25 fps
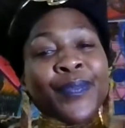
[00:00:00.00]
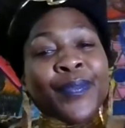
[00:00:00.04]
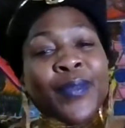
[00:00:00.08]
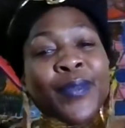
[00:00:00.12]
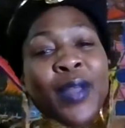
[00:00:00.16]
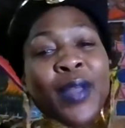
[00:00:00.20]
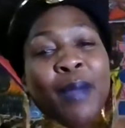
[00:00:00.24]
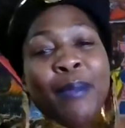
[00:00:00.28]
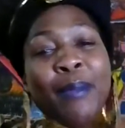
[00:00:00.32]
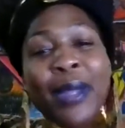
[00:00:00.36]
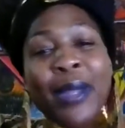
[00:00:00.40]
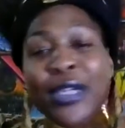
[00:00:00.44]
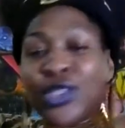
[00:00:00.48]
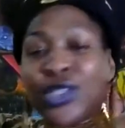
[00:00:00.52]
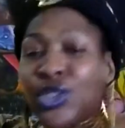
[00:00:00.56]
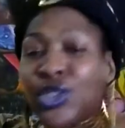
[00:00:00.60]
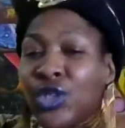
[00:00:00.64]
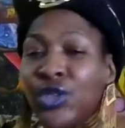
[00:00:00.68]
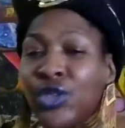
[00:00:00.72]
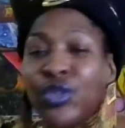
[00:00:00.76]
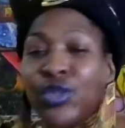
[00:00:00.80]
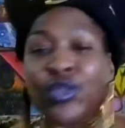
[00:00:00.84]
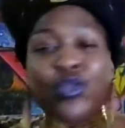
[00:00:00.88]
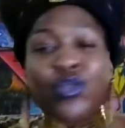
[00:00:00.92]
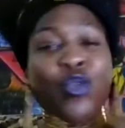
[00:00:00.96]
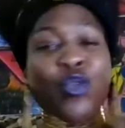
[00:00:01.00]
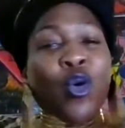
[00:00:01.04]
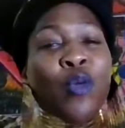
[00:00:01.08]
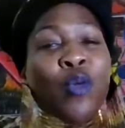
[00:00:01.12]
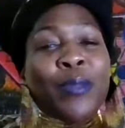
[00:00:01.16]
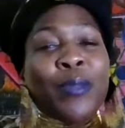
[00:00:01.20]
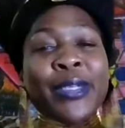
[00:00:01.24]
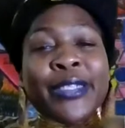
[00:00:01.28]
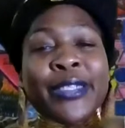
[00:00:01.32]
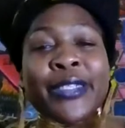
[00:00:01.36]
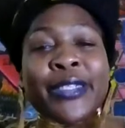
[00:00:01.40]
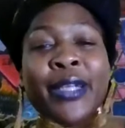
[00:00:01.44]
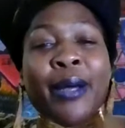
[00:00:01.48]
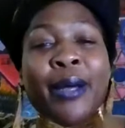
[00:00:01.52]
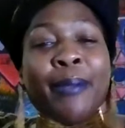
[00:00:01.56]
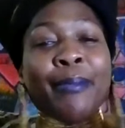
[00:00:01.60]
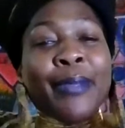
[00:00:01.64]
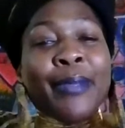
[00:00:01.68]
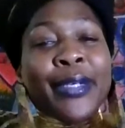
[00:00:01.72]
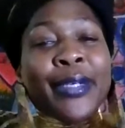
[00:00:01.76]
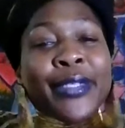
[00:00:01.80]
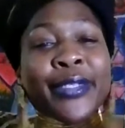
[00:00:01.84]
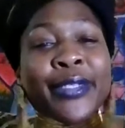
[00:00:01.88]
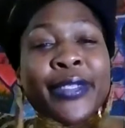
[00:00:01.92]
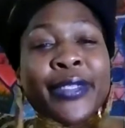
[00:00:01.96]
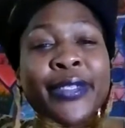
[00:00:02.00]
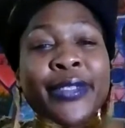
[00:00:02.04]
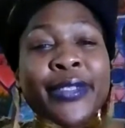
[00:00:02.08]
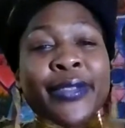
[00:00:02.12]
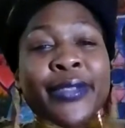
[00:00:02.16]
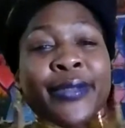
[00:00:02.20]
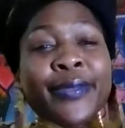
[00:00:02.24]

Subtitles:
Make sure you throw me something, mister.